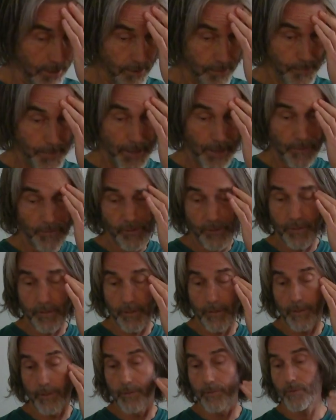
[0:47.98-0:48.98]
about
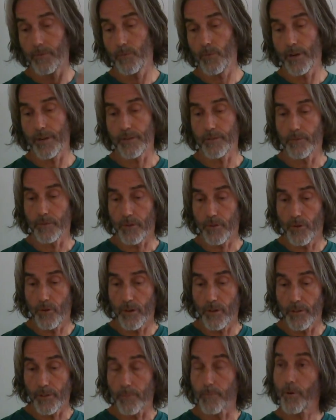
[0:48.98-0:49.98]
what you would
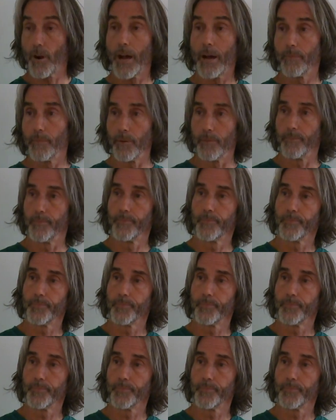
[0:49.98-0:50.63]
call the problem.